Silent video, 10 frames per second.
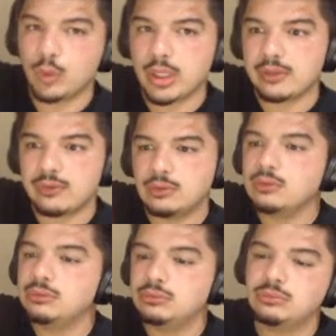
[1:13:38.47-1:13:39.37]
raise.
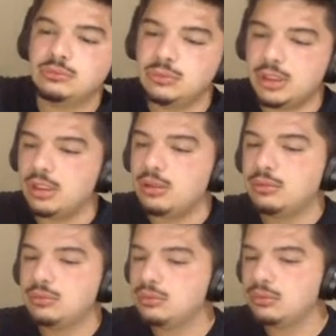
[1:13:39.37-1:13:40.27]
You know?
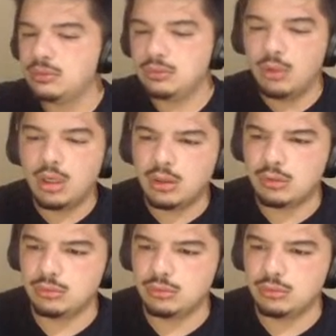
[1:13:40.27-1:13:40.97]
Whoa!